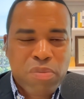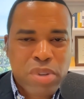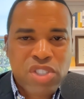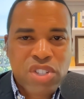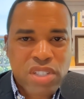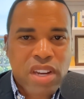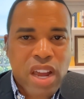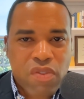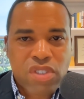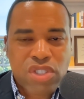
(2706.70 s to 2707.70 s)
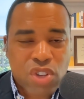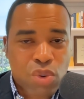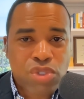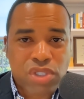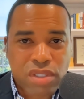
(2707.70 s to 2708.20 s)
would have been just an average
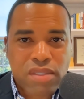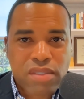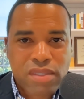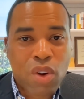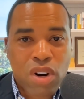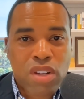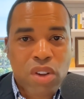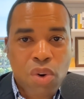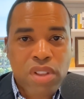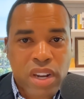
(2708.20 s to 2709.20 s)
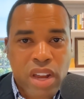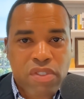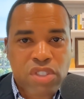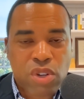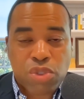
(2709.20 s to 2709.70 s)
soldier or lower than
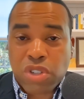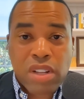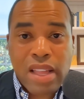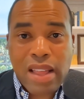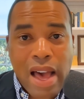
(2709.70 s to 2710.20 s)
average soldier.